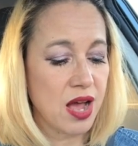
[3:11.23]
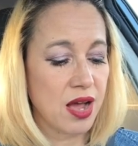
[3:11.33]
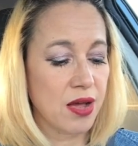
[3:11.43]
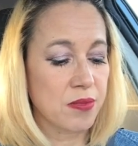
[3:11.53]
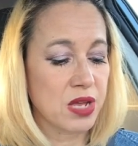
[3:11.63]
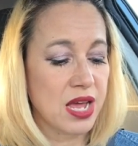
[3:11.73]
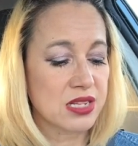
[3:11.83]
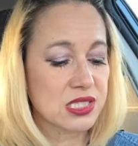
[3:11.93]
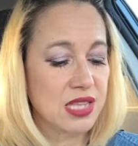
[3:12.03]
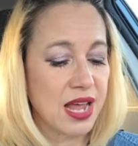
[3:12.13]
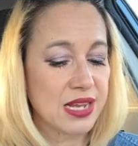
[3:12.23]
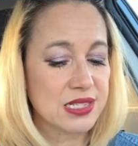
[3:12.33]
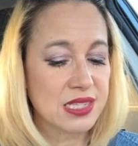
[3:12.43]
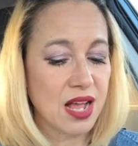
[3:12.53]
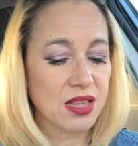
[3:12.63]
Um, a side
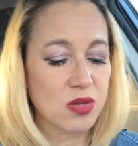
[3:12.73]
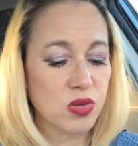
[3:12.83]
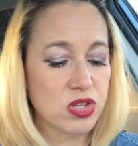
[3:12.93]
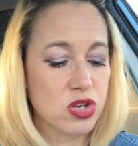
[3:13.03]
salad with